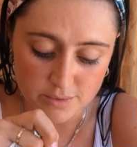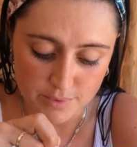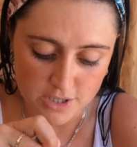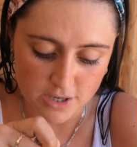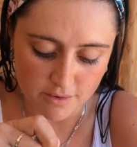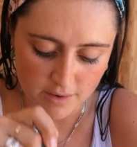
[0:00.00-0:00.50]

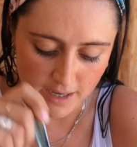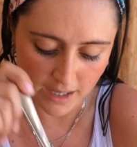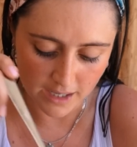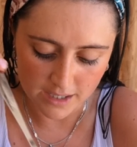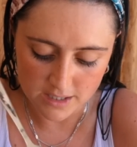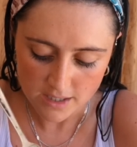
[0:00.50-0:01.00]
which they're really
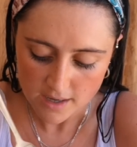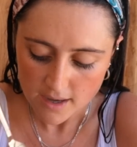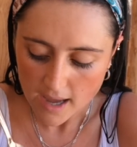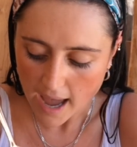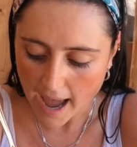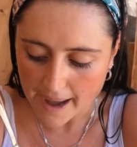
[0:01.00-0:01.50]
good.
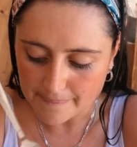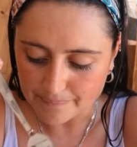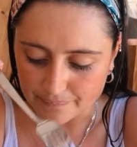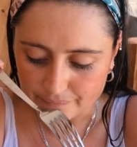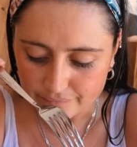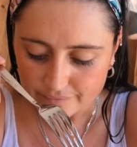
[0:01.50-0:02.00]

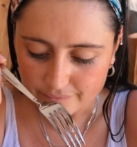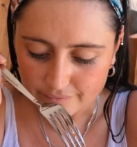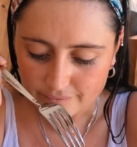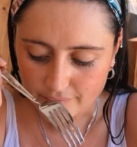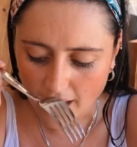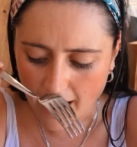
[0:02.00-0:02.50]
And
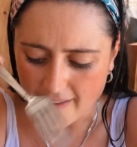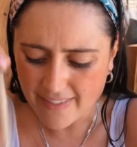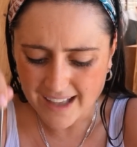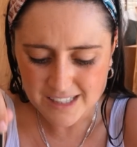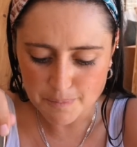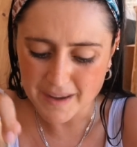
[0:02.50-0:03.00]

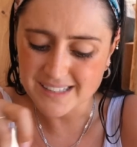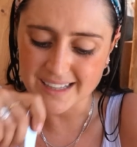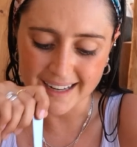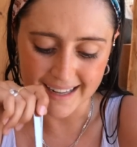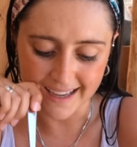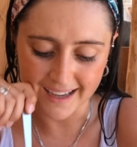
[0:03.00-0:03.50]
that's
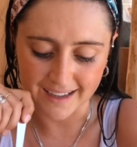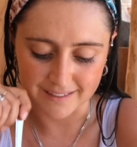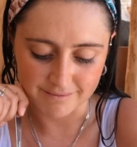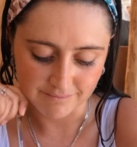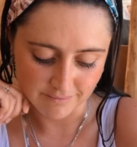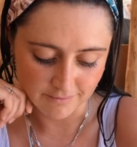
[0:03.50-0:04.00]
basically it,
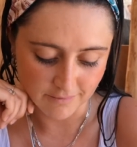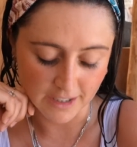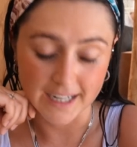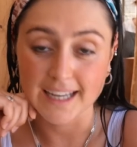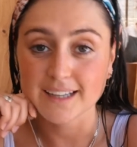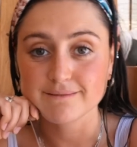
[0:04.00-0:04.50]

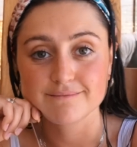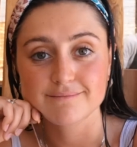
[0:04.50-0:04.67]
really.